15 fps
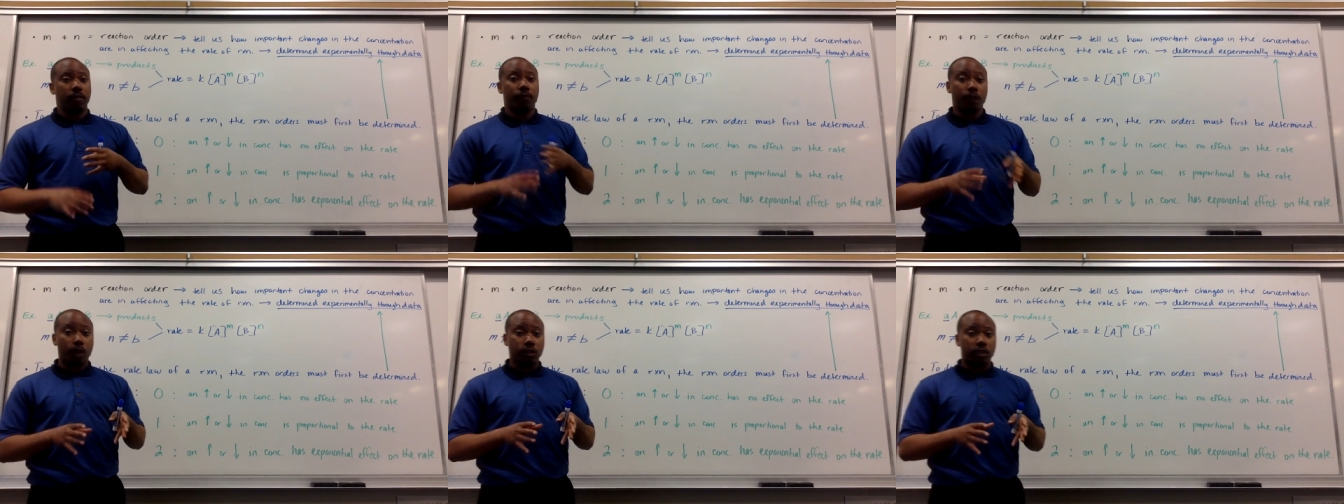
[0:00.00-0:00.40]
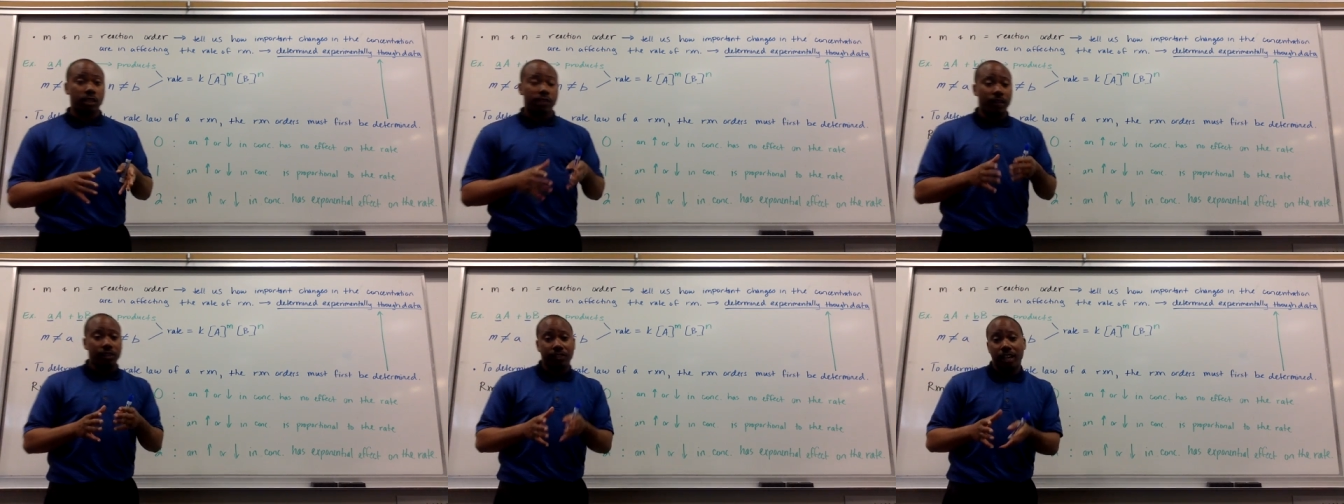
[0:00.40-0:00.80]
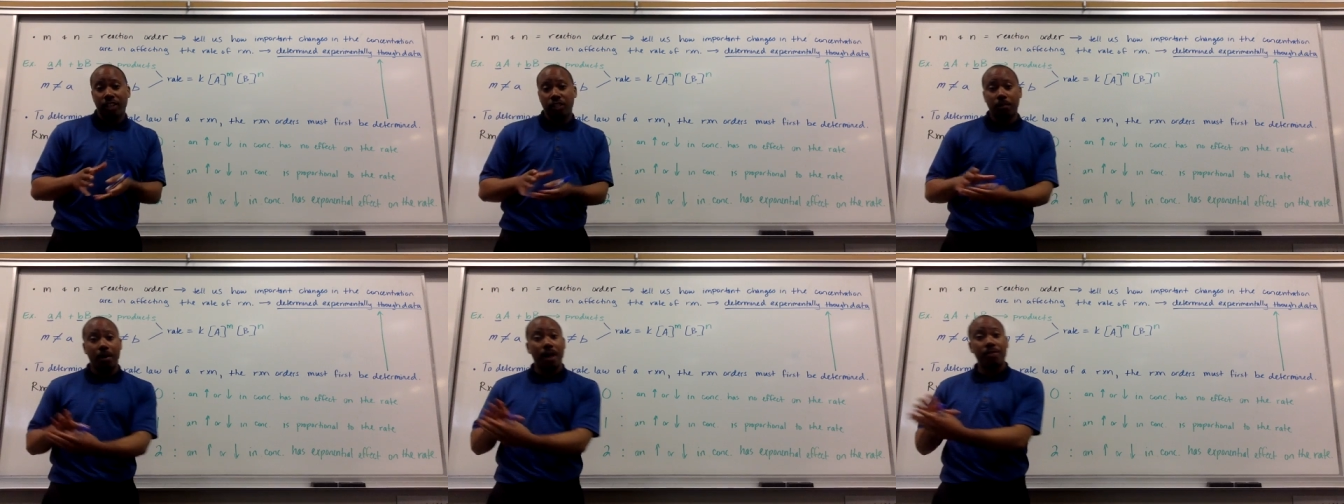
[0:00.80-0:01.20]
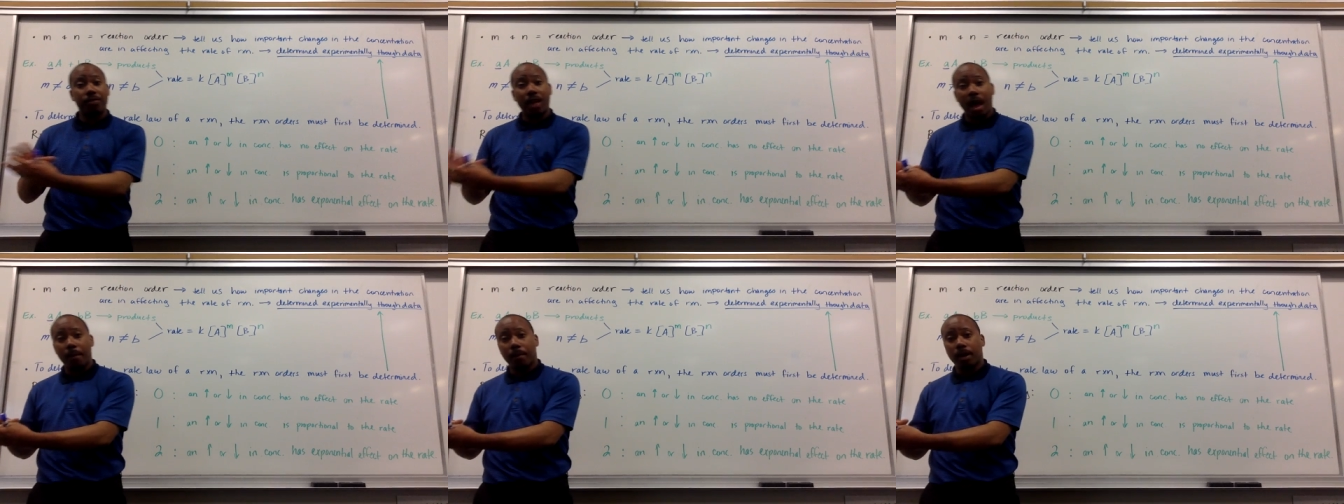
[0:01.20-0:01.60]
Versus if I change it by
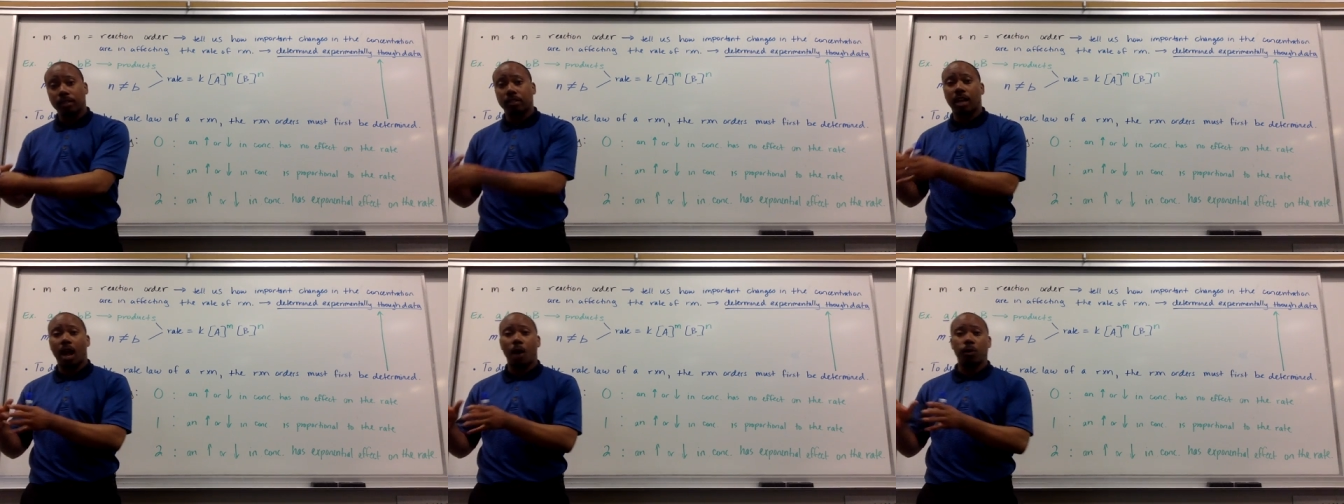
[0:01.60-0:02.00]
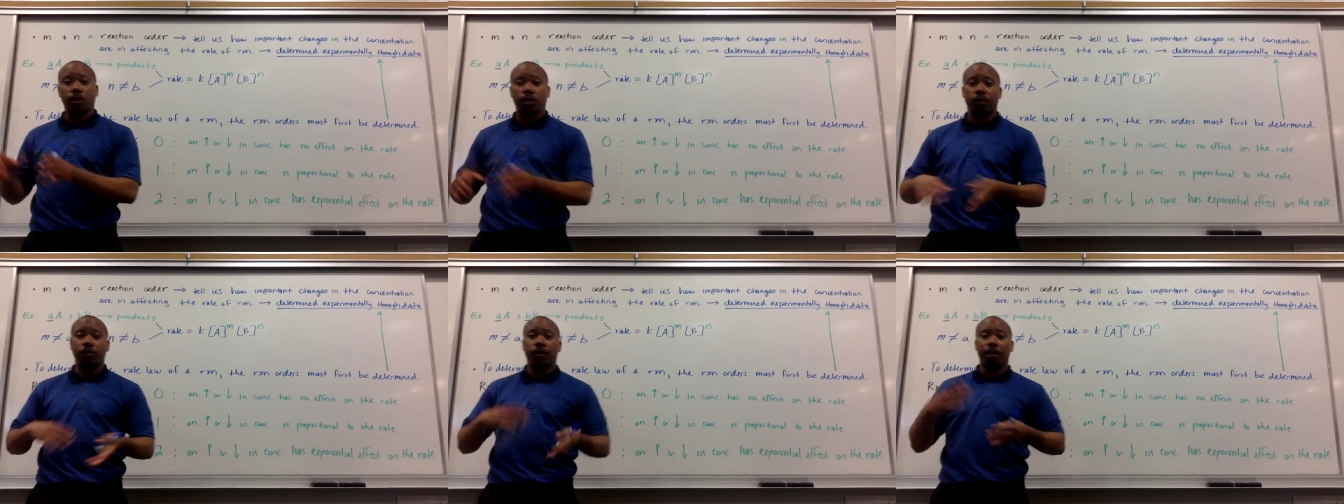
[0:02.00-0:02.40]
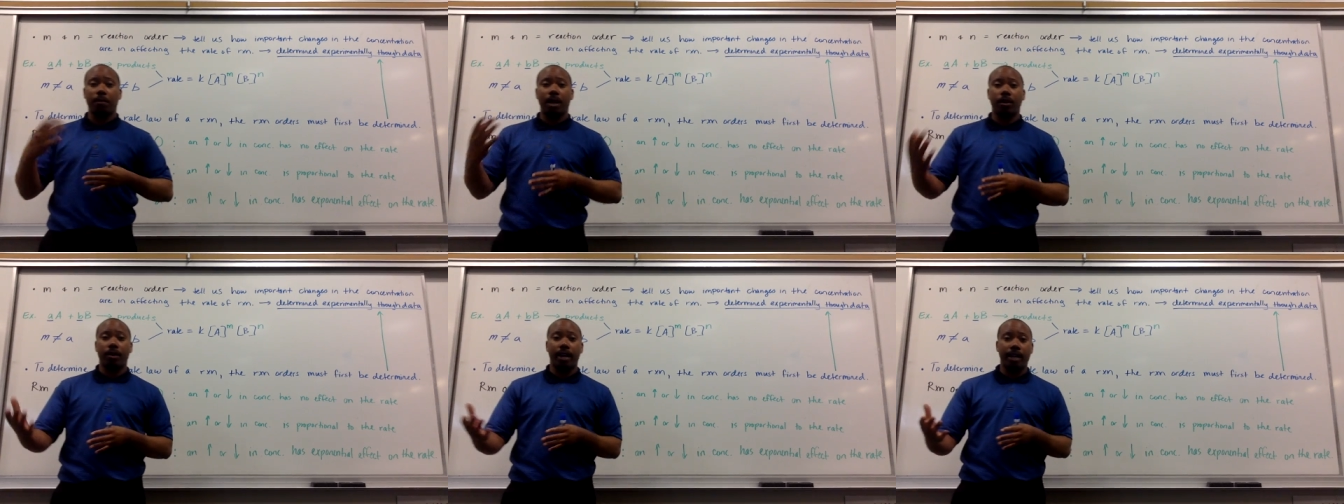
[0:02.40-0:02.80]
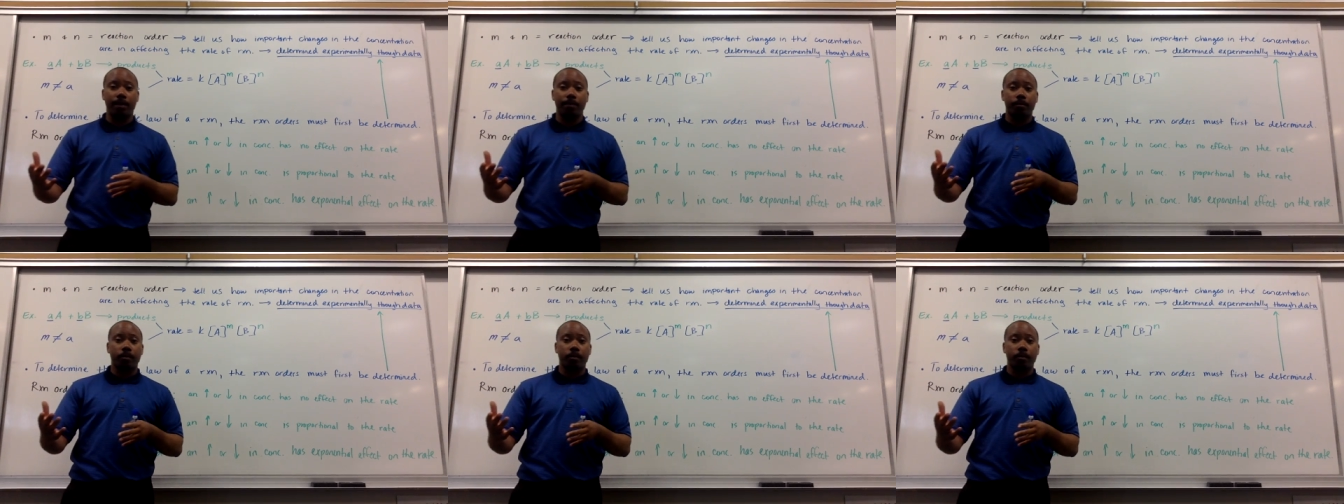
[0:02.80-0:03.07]
that much, how will it affect my rate?